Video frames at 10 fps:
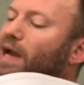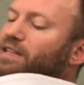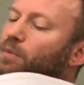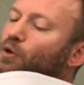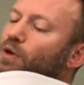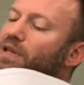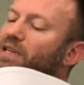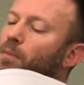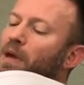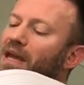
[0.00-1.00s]
As I'm doing
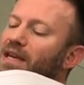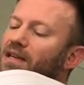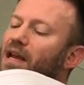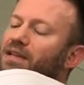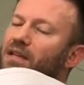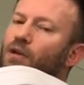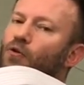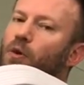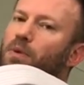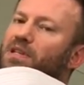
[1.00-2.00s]
this, I'm connecting the
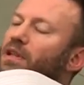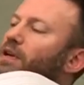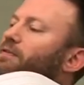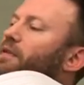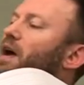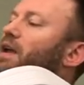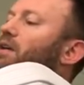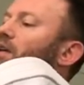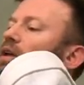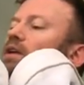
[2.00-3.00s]
grip and solidifying it.